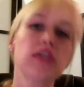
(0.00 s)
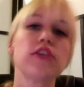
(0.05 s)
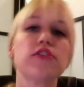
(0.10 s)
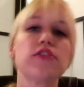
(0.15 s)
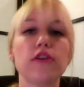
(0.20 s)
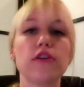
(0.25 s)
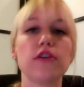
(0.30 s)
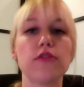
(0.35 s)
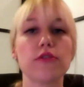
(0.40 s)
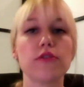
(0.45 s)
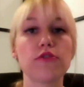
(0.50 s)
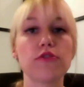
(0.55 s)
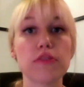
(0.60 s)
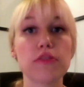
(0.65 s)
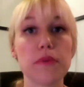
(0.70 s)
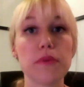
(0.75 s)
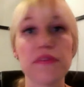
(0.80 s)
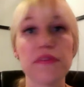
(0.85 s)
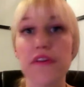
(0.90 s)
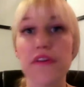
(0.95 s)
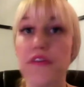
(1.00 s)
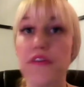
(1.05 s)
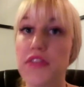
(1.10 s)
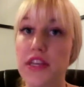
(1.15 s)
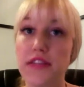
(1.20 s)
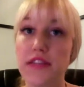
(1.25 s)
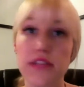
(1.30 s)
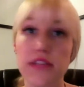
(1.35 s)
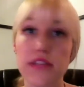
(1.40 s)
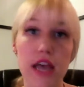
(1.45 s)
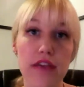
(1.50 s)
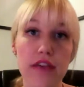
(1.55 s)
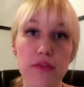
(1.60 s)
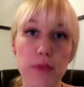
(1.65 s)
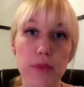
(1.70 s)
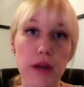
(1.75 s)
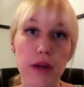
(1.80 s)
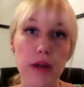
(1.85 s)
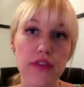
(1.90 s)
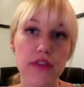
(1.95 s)
So those are some of my favorite things to have for
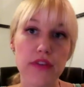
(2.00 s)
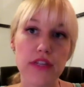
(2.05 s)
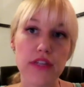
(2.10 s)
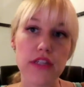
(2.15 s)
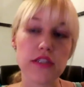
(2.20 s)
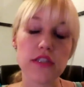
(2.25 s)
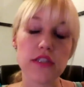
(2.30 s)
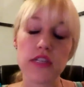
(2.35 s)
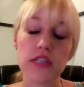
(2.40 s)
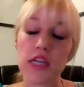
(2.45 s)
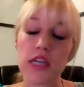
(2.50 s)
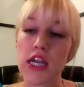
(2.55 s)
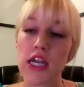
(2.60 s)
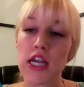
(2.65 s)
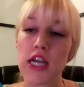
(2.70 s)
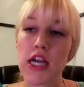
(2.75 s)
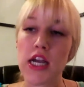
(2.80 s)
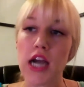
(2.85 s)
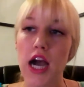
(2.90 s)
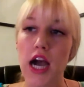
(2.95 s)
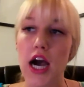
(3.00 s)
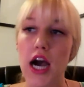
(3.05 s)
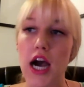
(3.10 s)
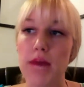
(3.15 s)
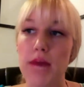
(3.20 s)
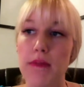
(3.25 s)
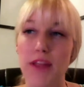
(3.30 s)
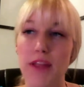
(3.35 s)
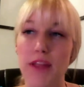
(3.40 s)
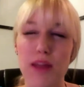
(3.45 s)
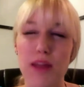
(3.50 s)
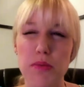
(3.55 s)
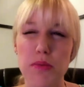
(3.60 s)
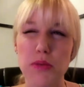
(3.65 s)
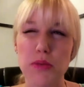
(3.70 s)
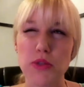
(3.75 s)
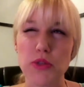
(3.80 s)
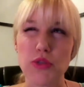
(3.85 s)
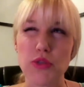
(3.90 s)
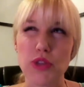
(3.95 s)
breakfast. A lot of
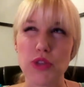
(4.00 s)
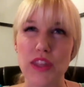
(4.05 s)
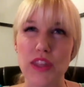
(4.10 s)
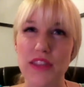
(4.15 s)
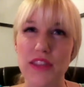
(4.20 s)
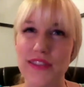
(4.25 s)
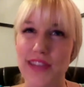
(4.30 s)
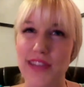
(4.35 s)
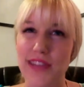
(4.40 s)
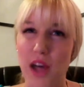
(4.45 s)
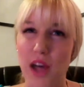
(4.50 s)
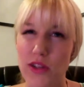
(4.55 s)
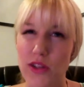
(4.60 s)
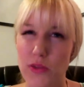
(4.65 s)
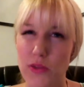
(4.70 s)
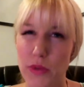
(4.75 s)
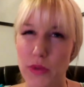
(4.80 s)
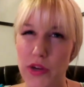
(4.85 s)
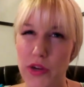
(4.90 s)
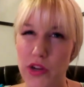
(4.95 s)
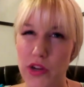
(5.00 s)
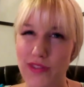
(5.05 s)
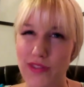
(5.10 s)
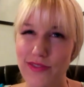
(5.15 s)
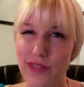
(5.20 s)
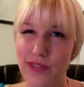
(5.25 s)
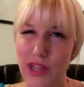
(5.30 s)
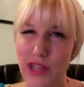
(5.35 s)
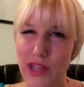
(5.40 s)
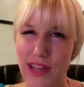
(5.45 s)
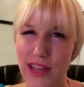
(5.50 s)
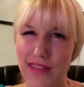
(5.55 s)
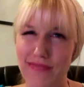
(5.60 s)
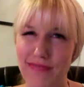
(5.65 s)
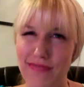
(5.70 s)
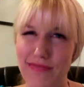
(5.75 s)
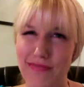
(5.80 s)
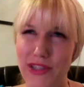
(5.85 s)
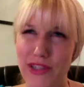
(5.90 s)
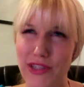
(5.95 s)
people usually think the salad is weird. They're like,
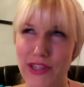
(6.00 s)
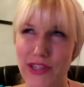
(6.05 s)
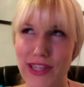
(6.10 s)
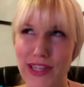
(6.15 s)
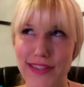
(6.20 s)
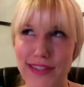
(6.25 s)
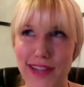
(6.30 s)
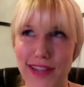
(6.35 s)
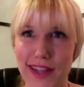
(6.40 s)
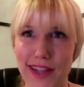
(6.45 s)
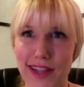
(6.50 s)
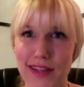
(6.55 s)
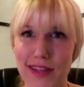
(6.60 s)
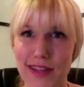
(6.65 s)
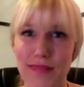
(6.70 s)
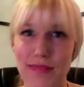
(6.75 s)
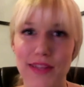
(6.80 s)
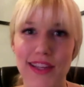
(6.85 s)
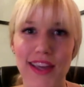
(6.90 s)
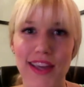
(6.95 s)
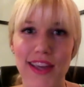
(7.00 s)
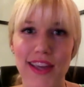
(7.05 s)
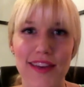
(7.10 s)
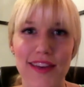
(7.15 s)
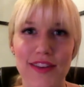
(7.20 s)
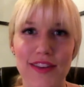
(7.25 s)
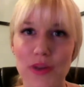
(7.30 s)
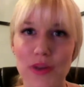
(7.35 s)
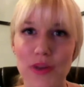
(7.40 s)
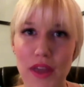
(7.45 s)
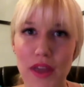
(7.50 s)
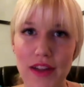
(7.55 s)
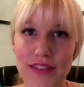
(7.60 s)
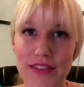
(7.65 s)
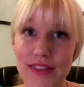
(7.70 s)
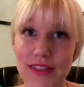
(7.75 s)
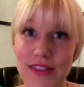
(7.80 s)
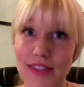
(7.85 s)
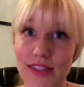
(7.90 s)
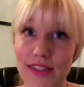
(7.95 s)
you're eating a salad? I'm like, yeah, who
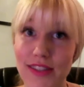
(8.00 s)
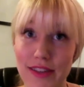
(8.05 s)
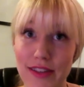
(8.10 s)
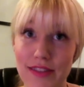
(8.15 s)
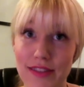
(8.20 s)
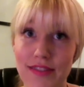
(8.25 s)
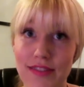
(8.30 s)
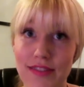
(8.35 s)
cares? It's good.